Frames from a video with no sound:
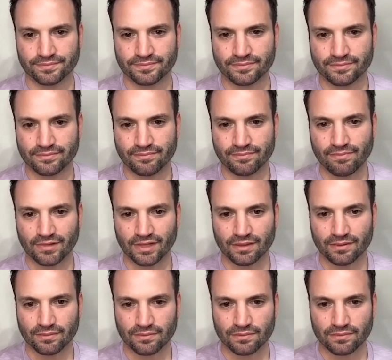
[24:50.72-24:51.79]

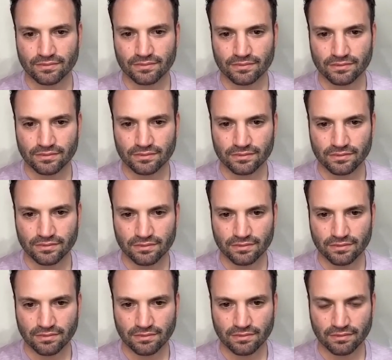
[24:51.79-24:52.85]

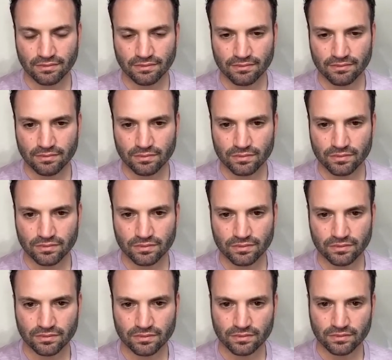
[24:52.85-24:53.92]

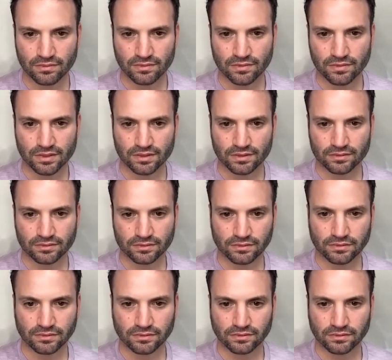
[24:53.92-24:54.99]

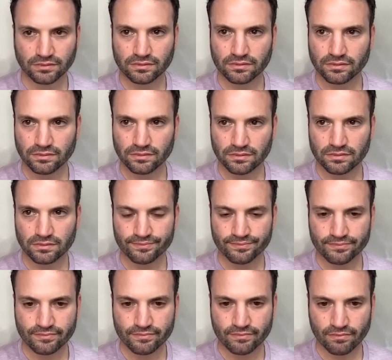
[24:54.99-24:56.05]

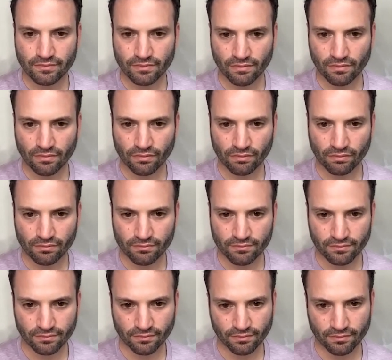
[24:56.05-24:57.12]

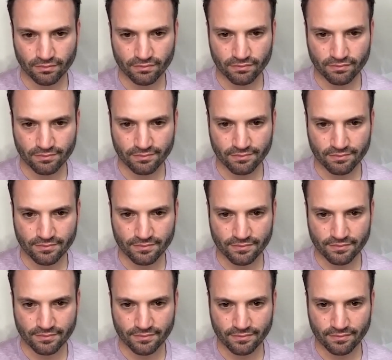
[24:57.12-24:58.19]

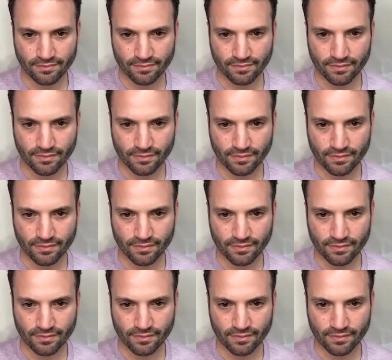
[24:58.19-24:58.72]
This person isn't speaking.